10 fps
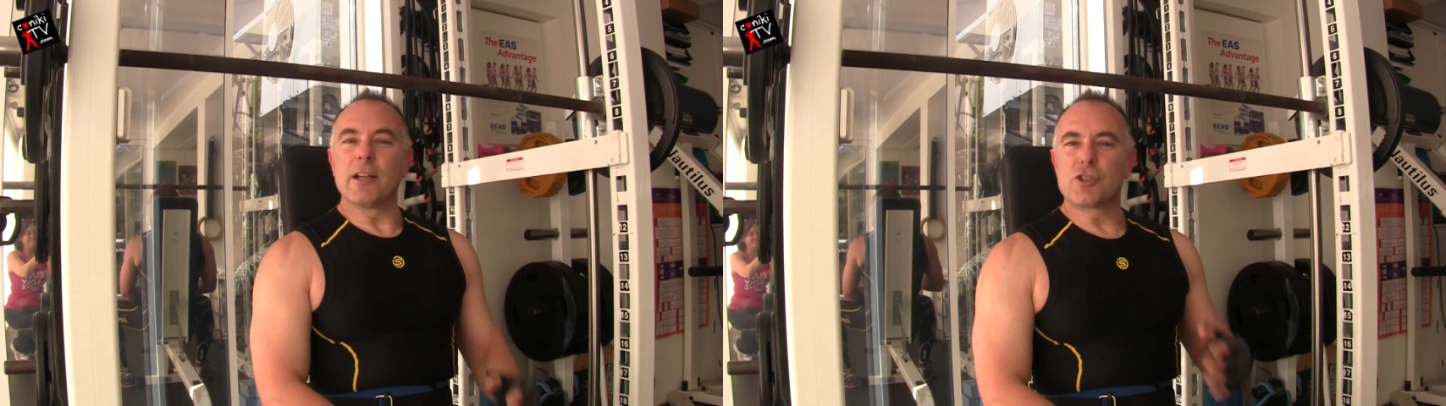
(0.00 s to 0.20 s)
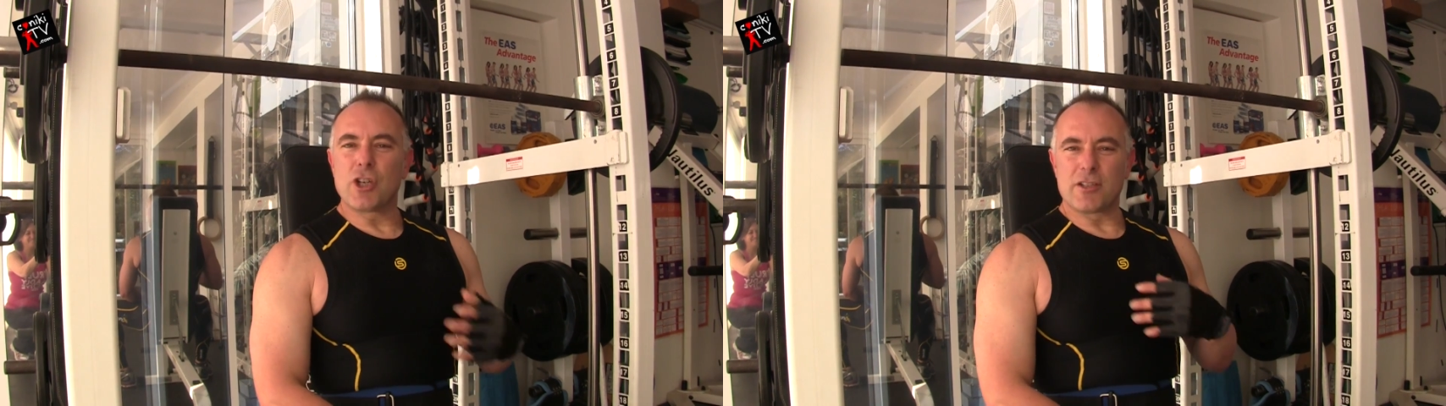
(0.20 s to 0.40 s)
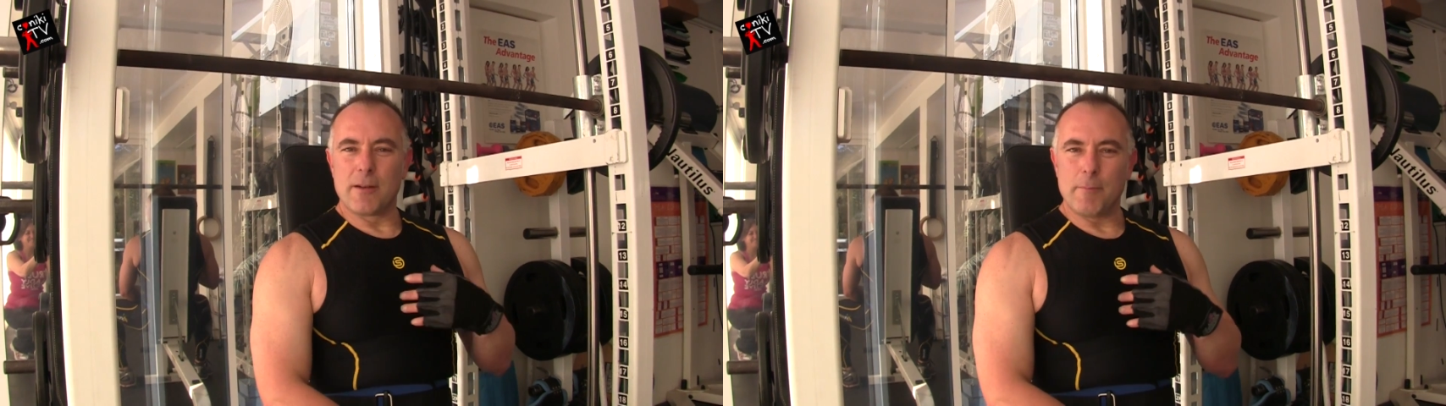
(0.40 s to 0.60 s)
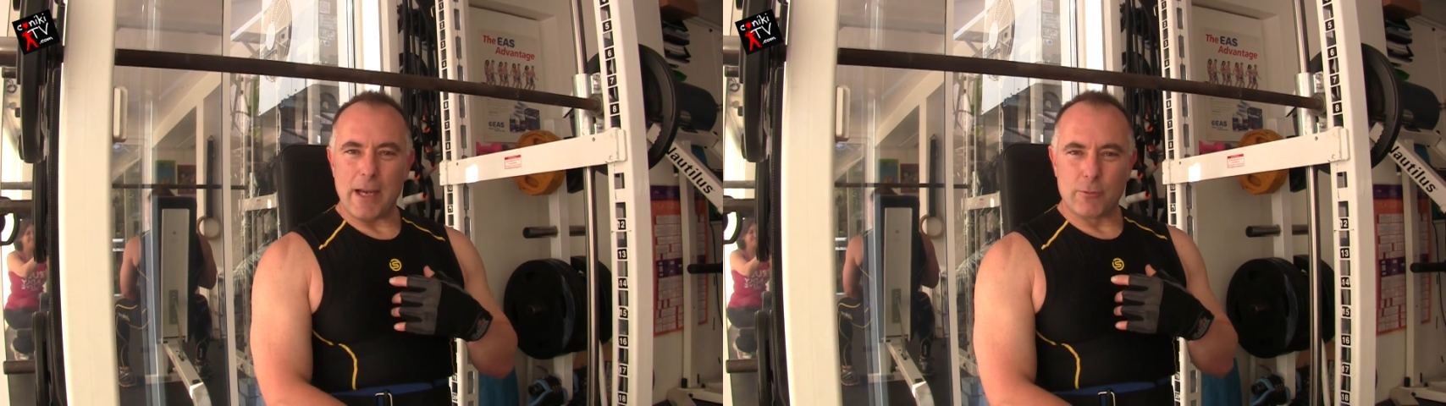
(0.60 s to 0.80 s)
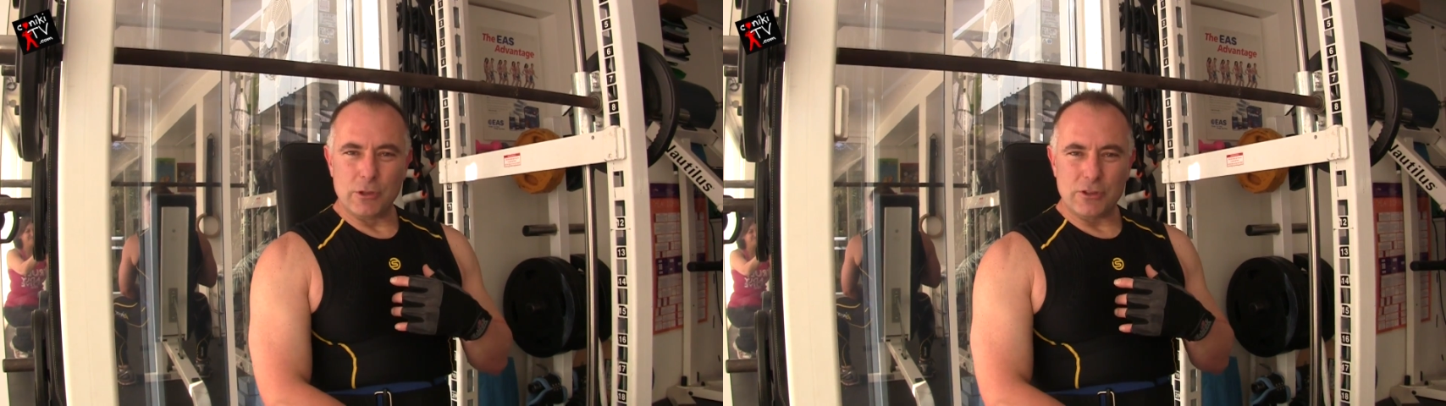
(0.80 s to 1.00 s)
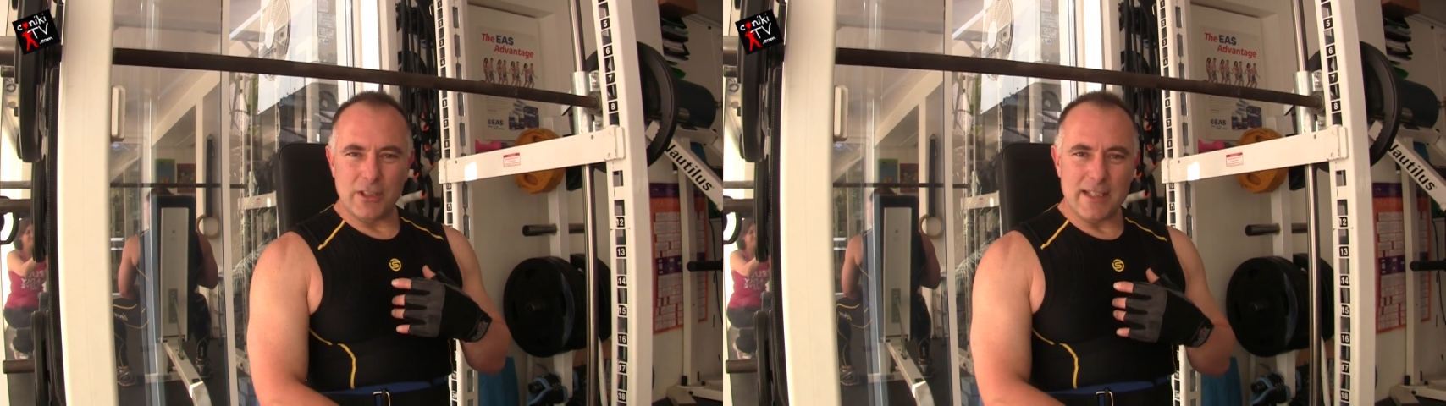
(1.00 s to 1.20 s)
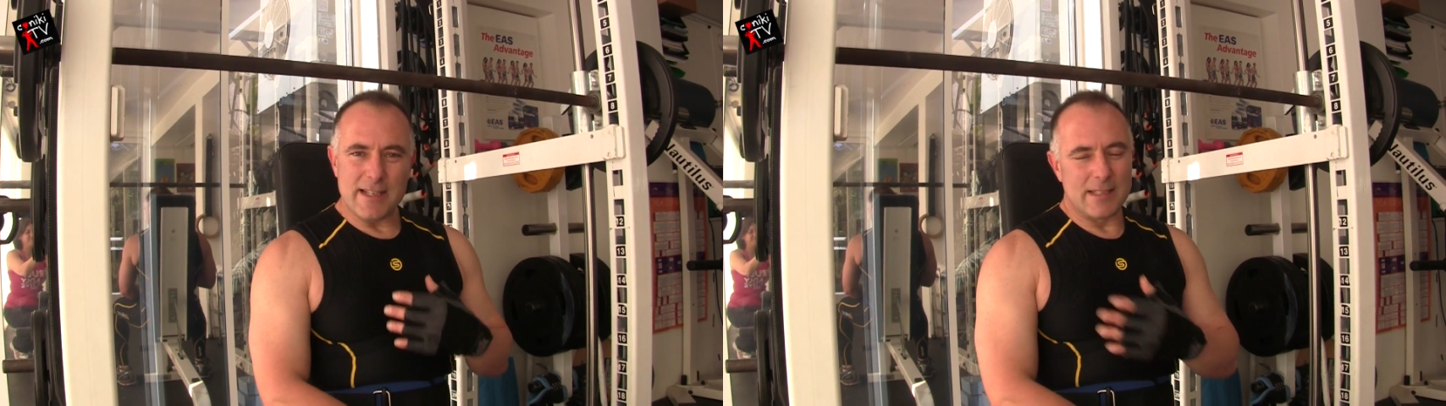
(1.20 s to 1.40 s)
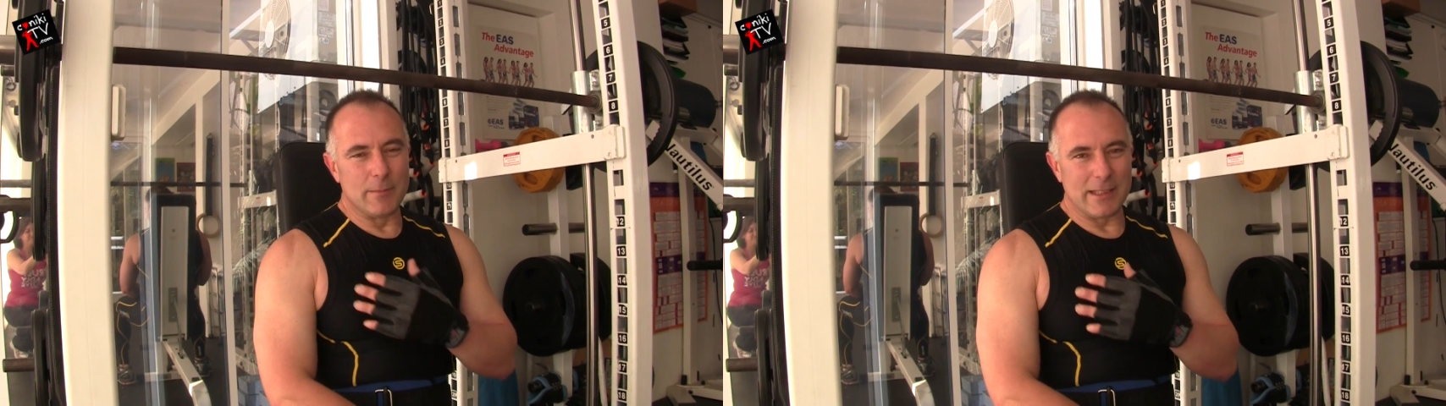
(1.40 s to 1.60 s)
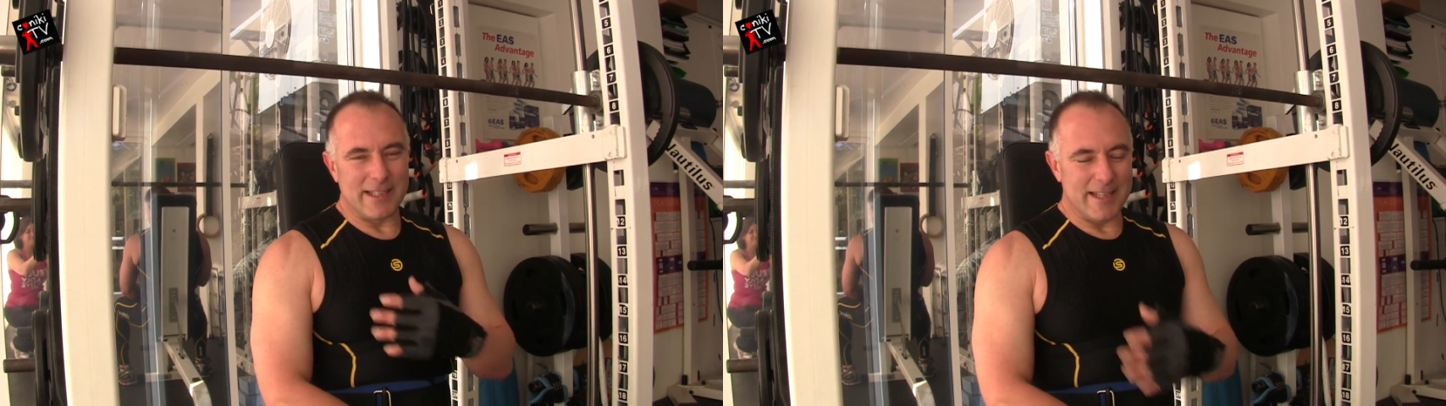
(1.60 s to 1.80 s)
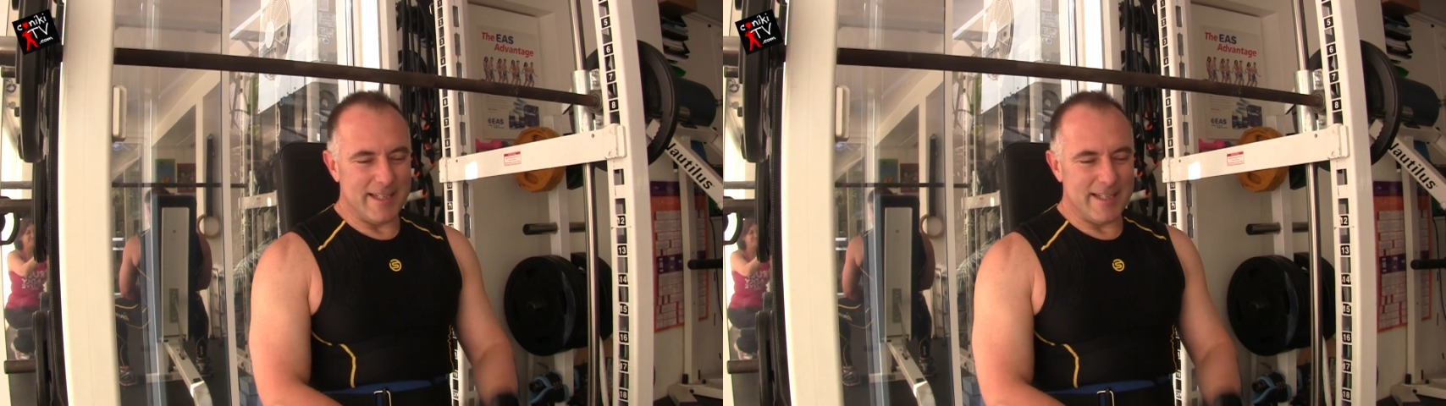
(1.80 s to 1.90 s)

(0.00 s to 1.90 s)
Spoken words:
a chest and back routine similar to